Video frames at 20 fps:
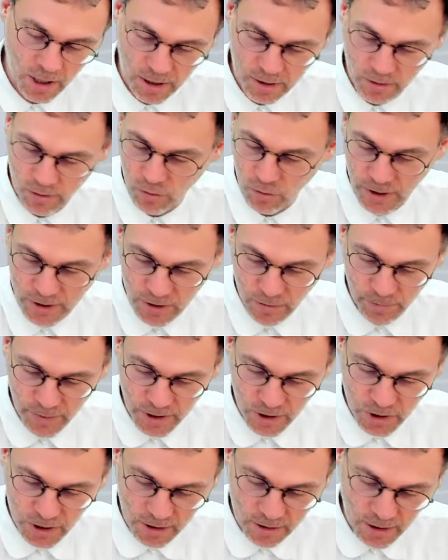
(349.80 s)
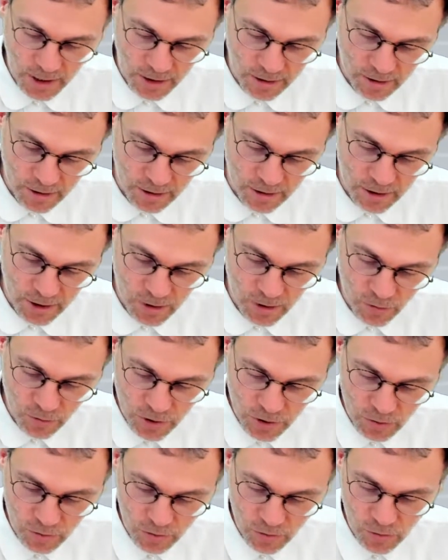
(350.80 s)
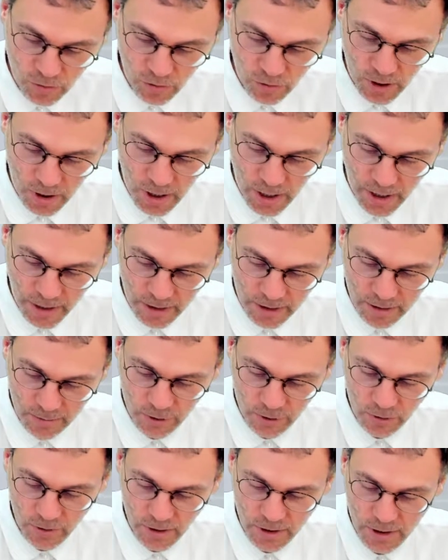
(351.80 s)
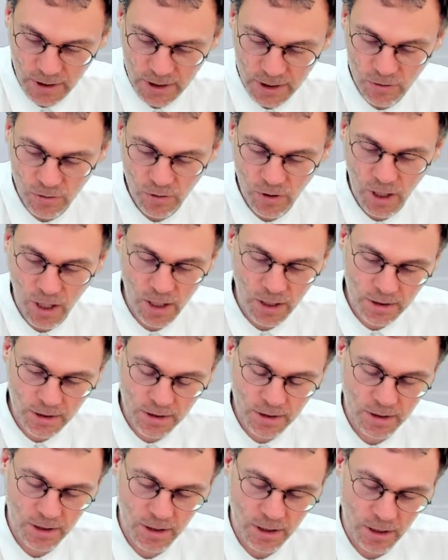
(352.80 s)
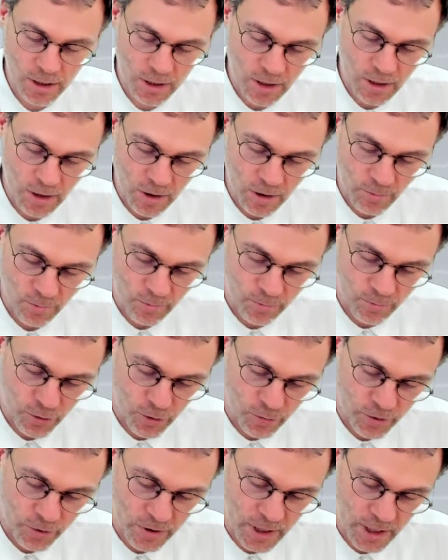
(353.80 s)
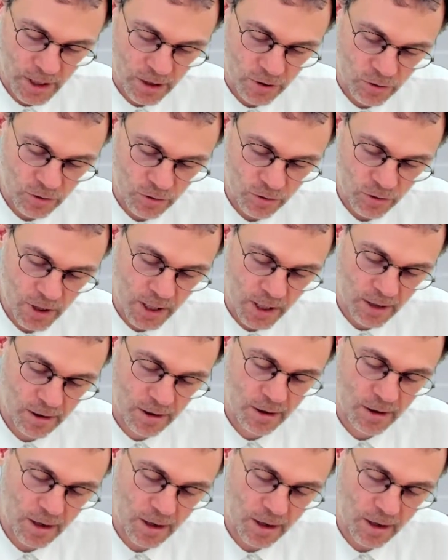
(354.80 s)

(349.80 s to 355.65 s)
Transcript: The recipe then continues to draw a line between these two guys perpendicular to that.